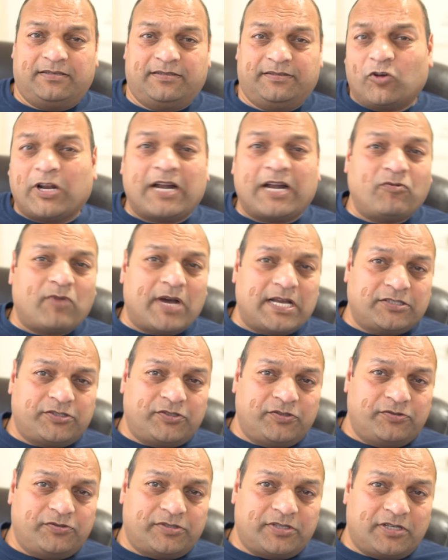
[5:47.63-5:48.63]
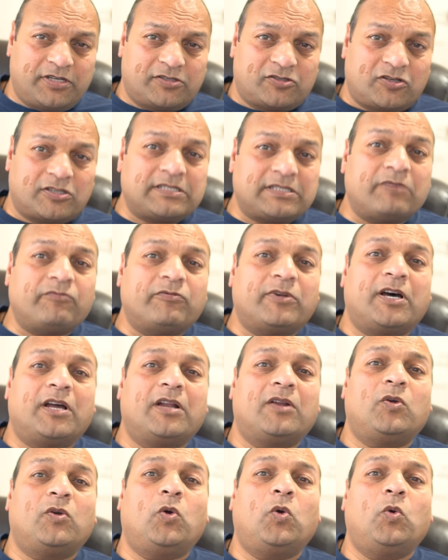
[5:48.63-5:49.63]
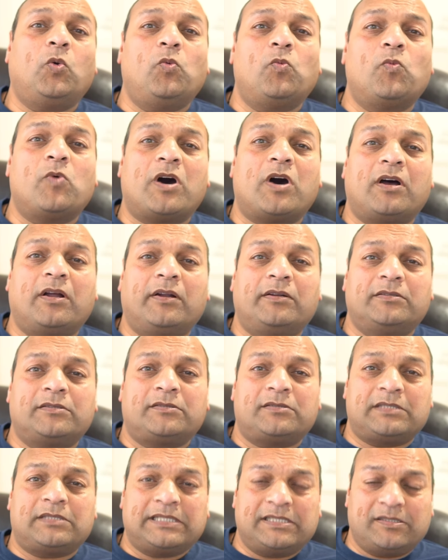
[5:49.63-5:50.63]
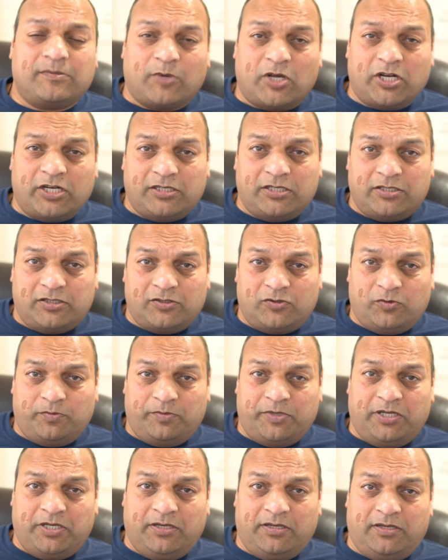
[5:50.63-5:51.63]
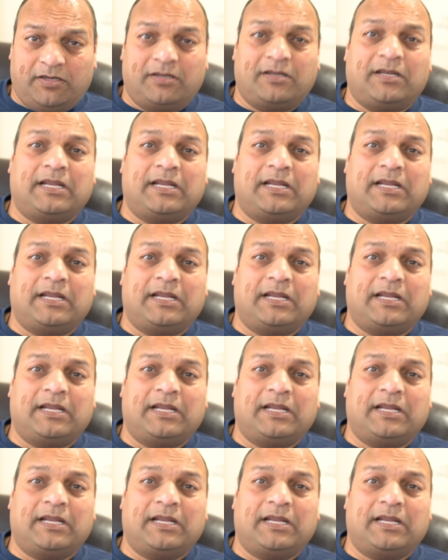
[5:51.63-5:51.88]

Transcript: for advanced users or someone who wants his monitor to be